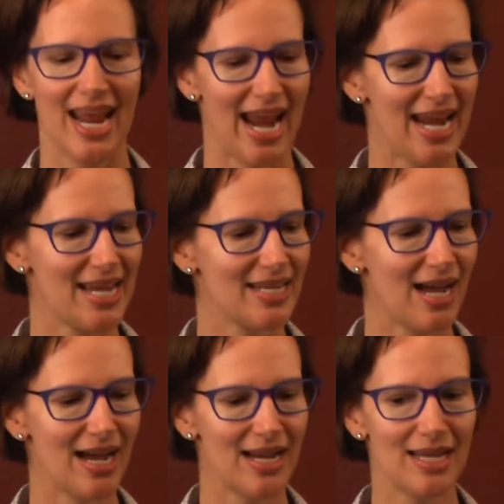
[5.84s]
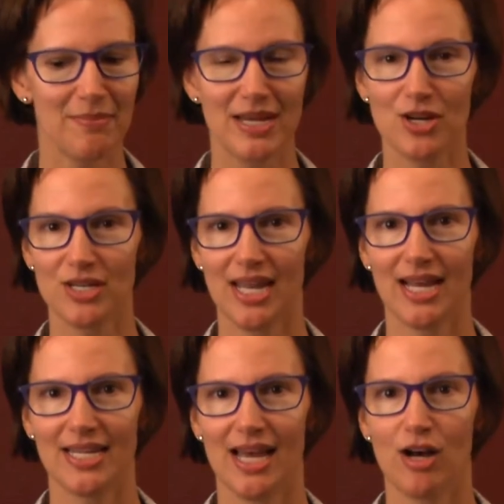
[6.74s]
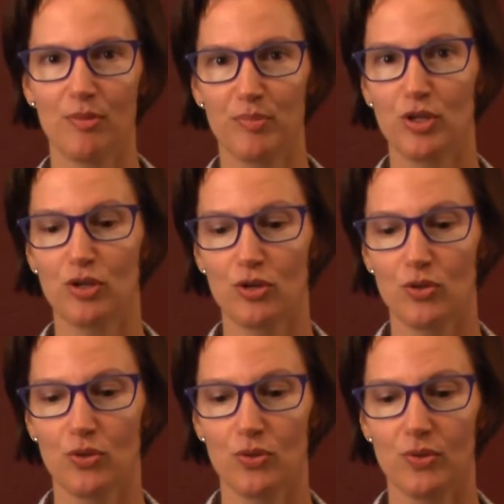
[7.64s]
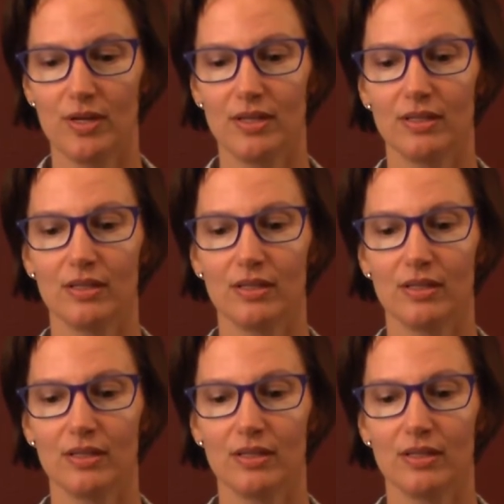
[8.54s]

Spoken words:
and I am here today to help you